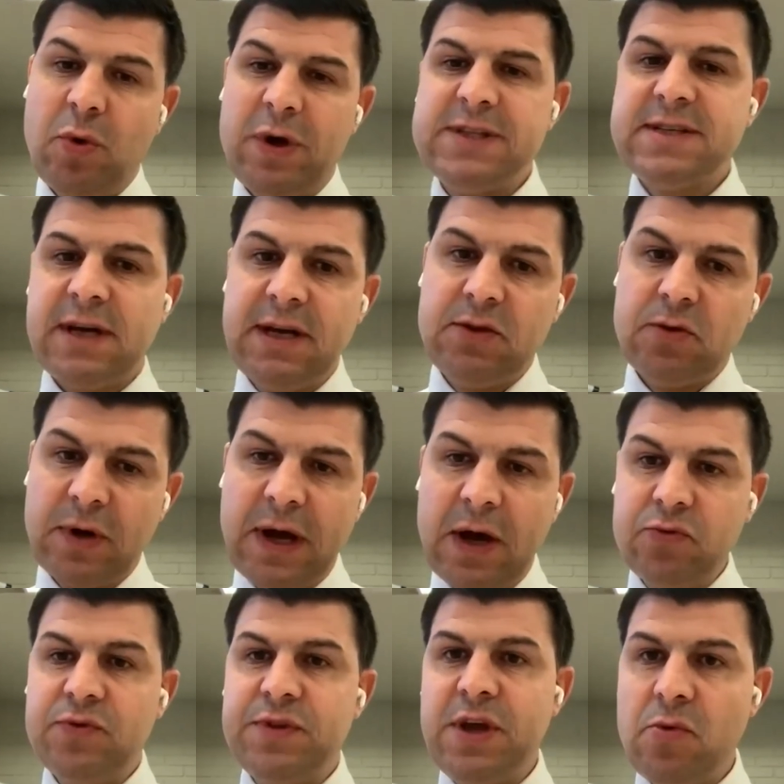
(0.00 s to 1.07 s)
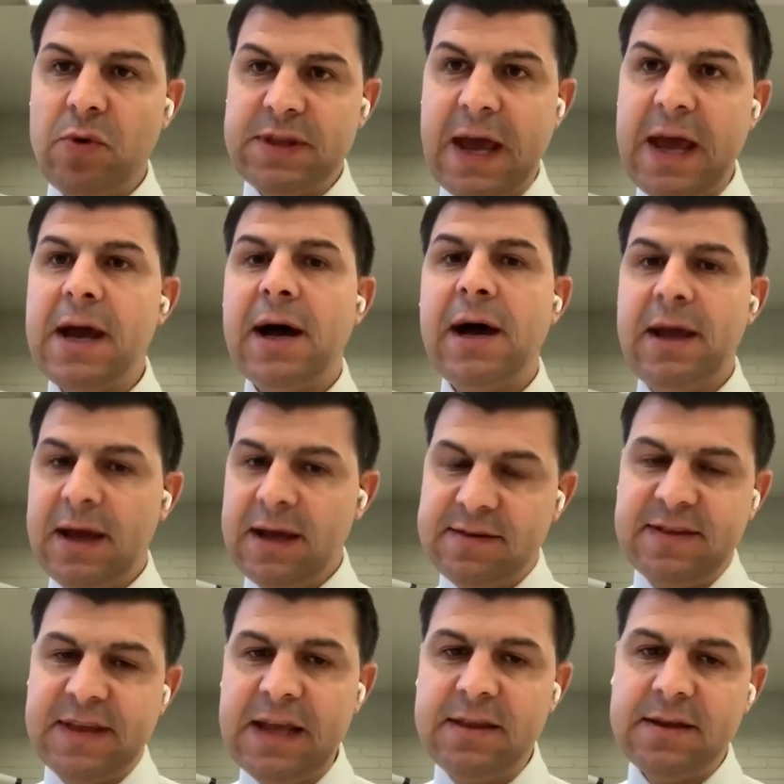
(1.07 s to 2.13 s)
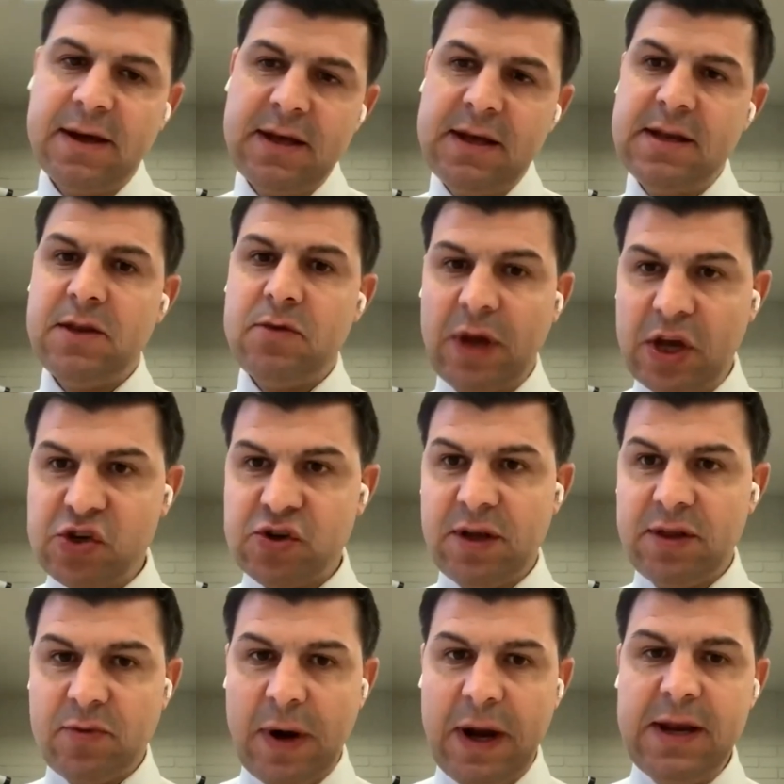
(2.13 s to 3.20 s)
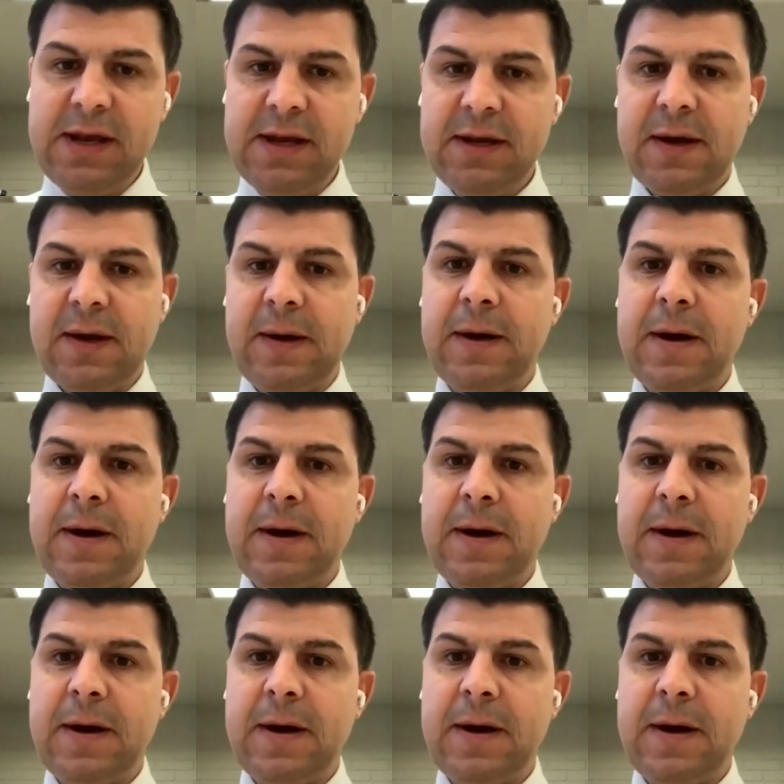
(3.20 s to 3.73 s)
one side on how to deal with AI and data in education and training.